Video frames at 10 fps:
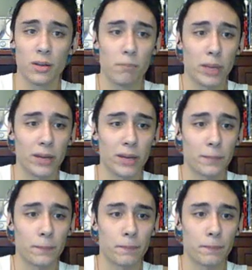but
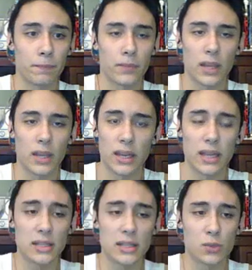it
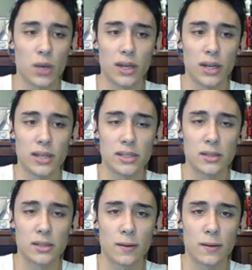is what it is.